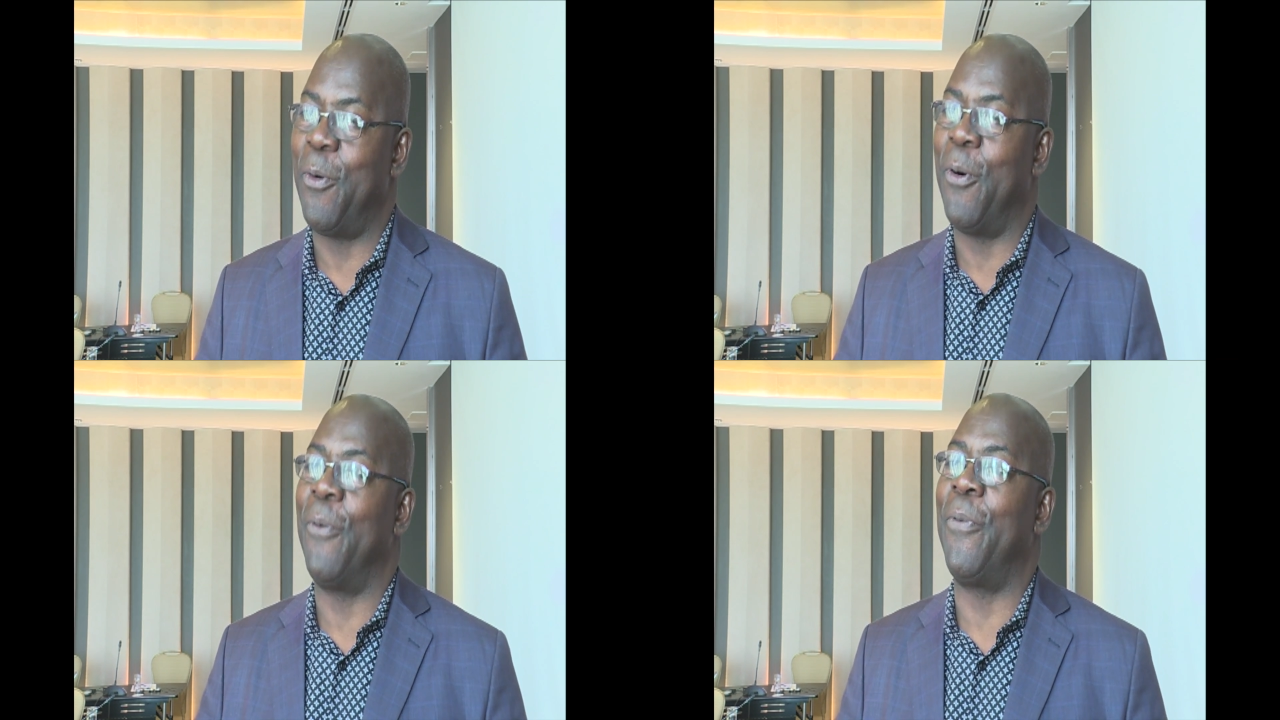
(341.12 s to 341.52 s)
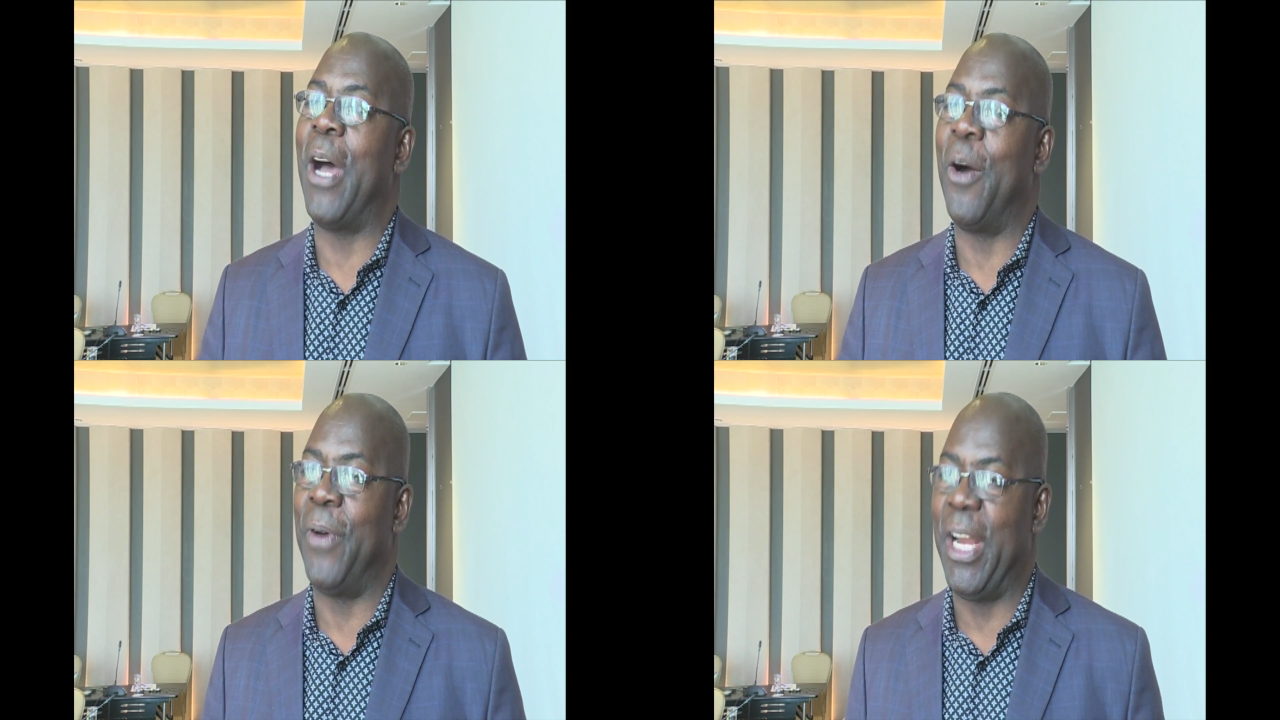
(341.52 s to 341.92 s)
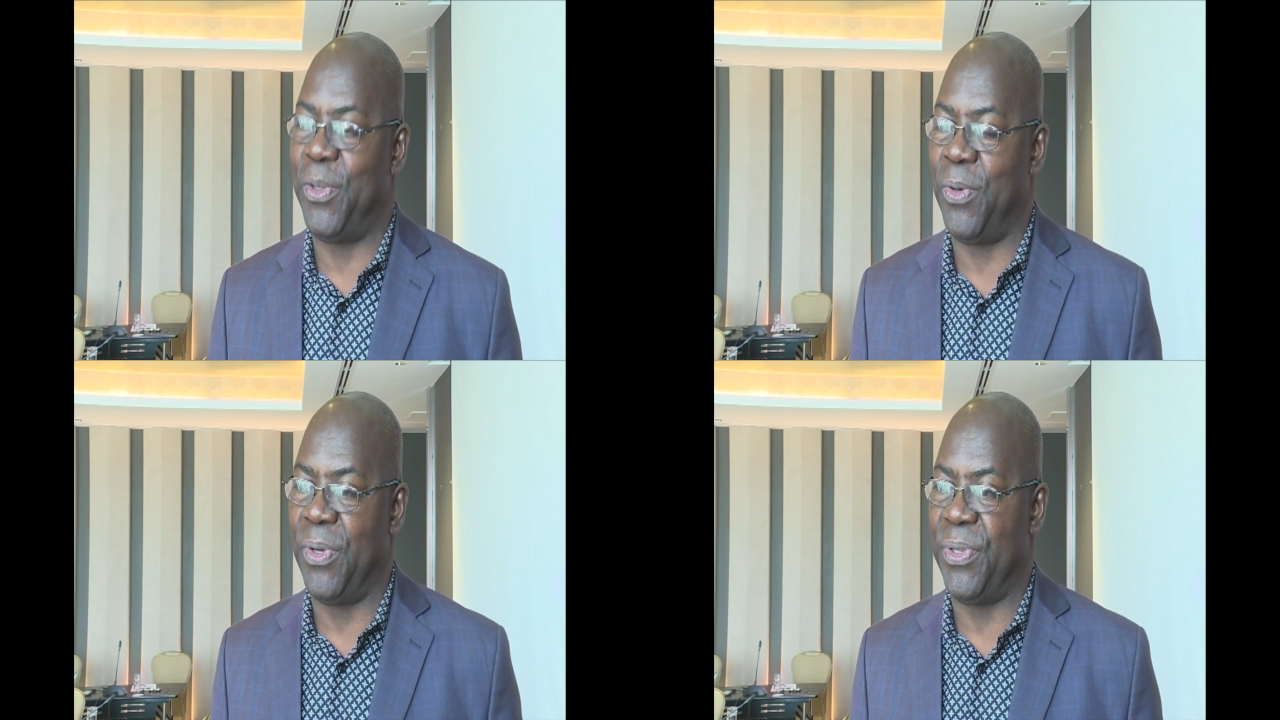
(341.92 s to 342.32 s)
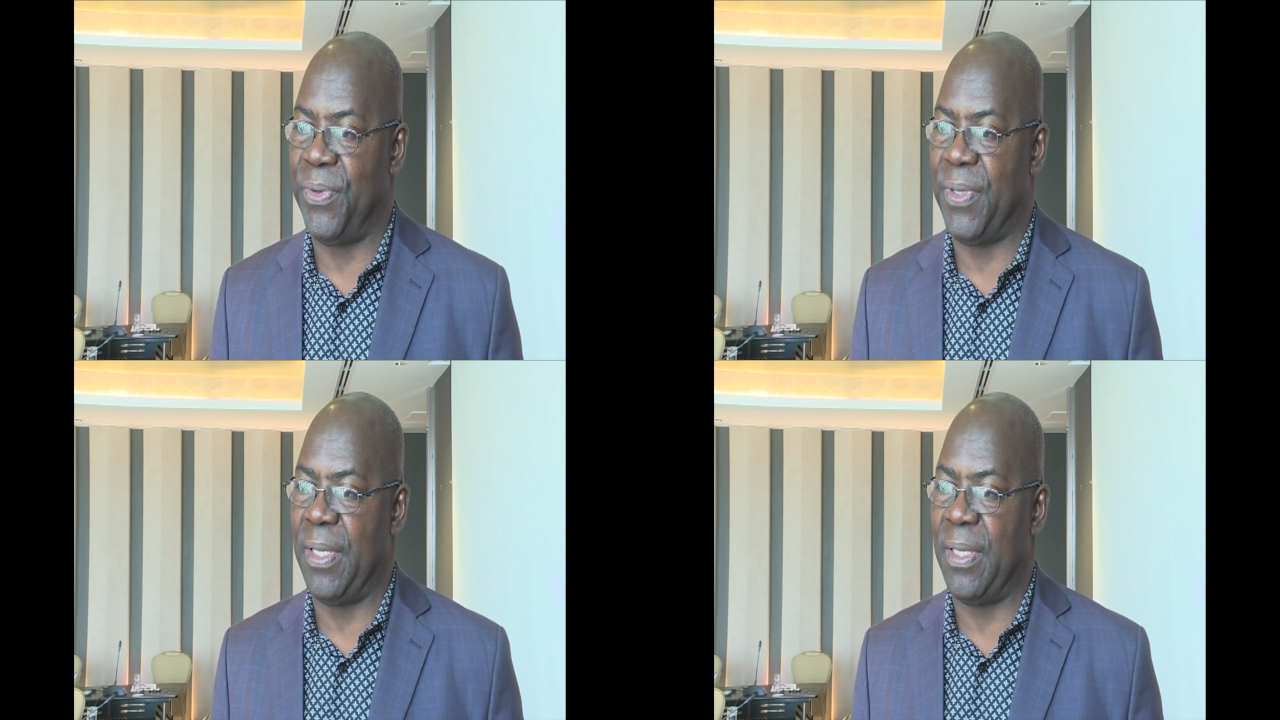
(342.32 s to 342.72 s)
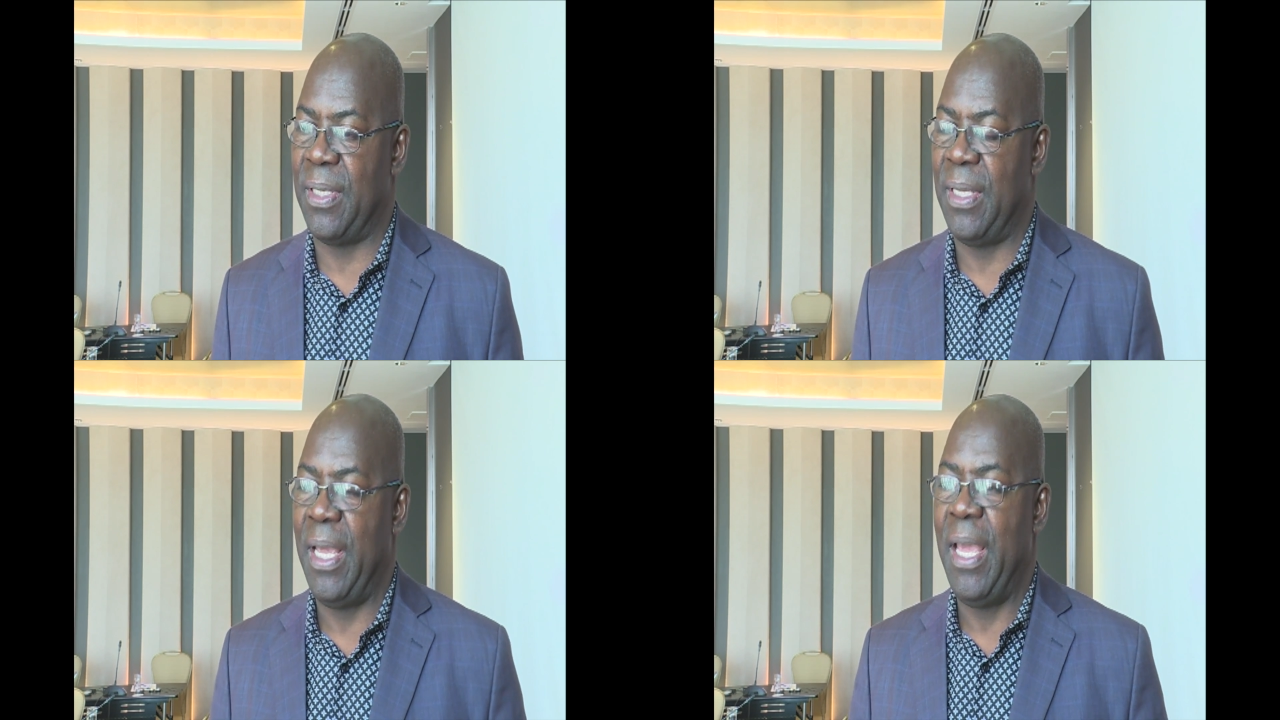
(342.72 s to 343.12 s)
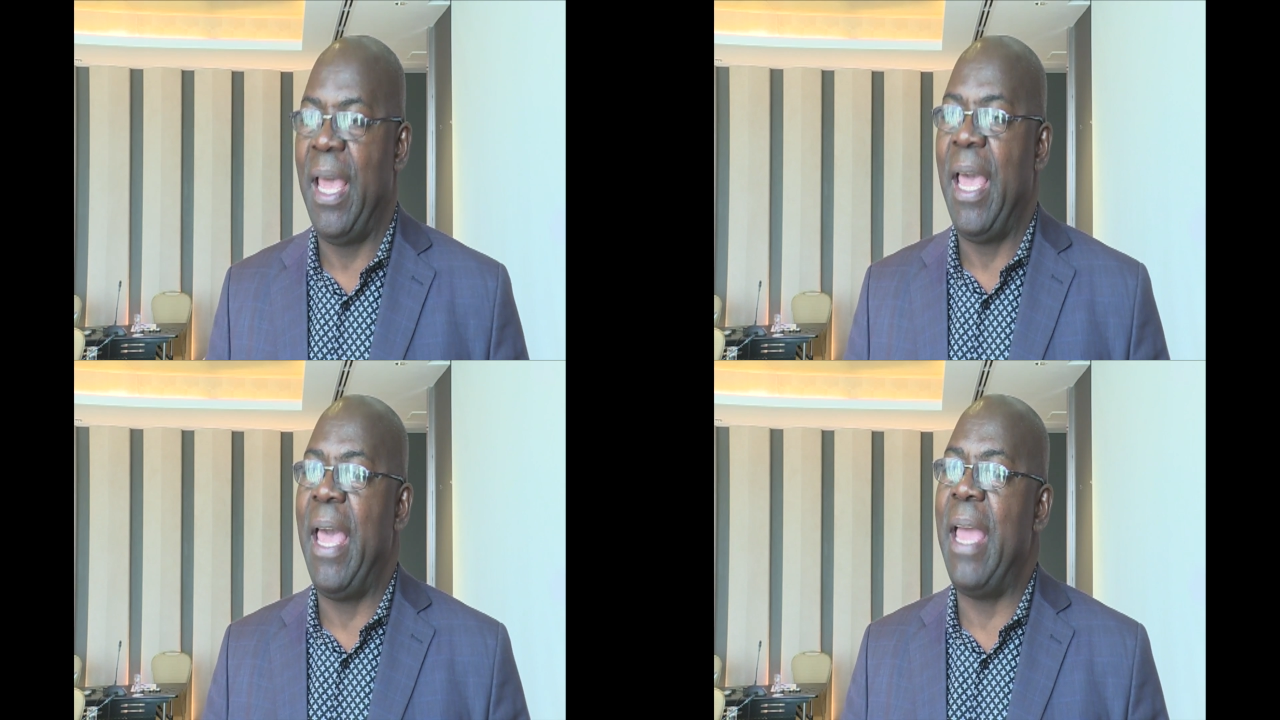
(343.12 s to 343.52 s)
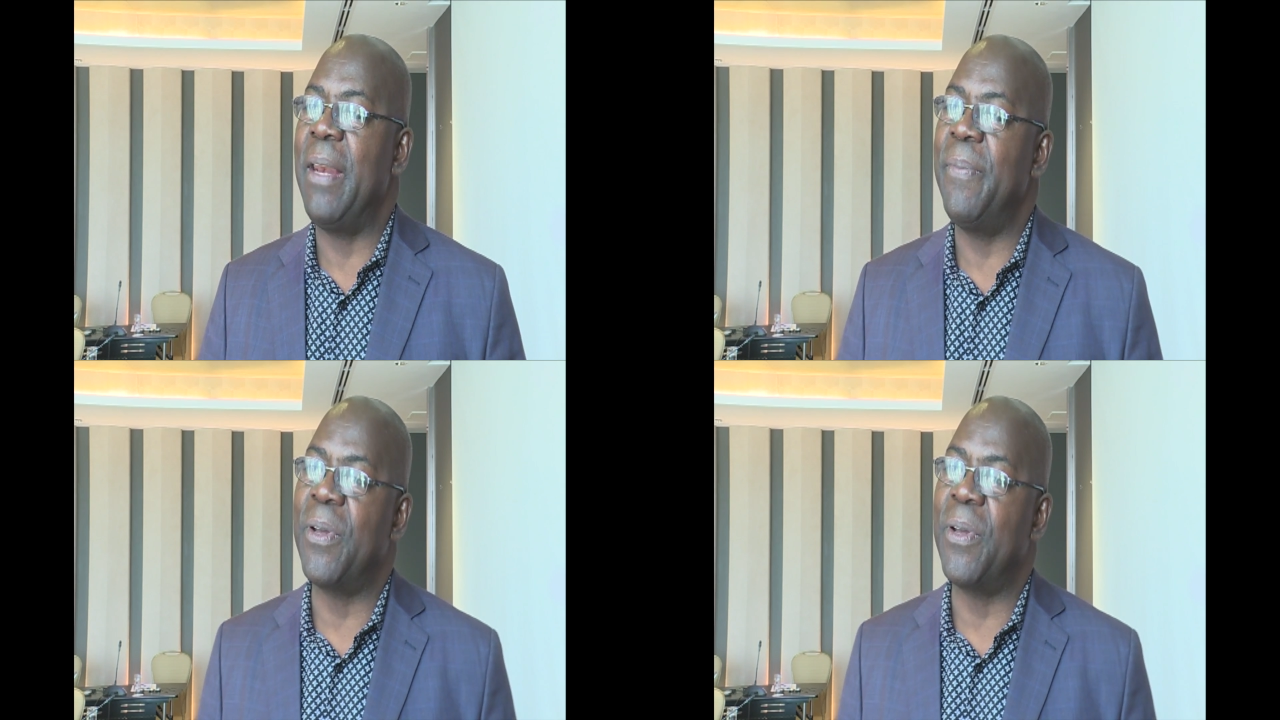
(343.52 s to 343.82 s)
of our natural resources. And